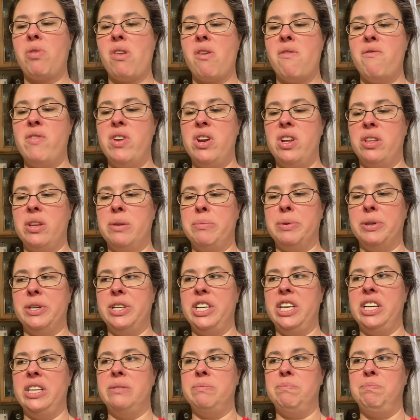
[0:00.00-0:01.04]
vanilla
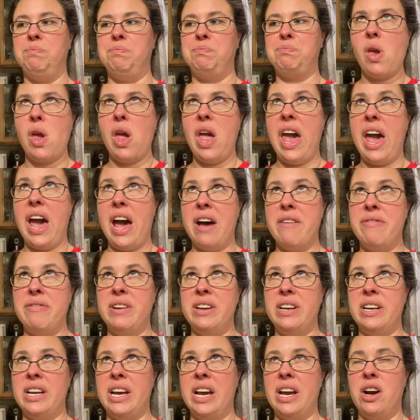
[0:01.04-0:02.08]
pudding, half
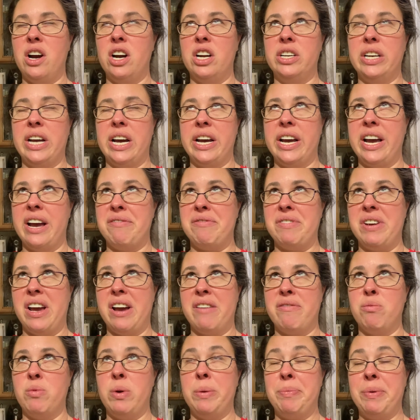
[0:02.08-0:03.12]
and, or not half and
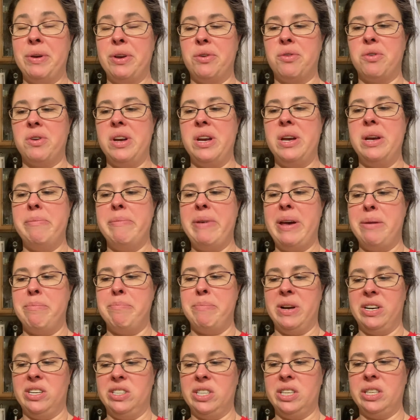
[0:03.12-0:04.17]
half, whipping cream and
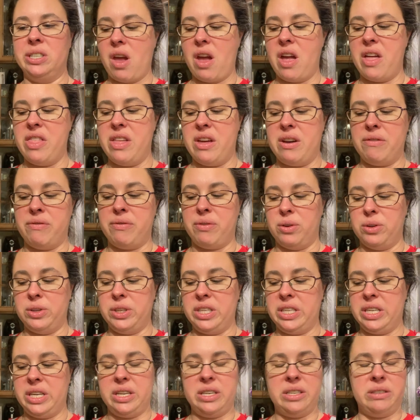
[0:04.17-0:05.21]
milk, and then
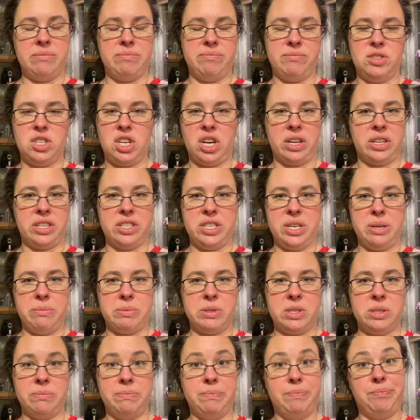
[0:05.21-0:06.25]
folded in chocolate chips.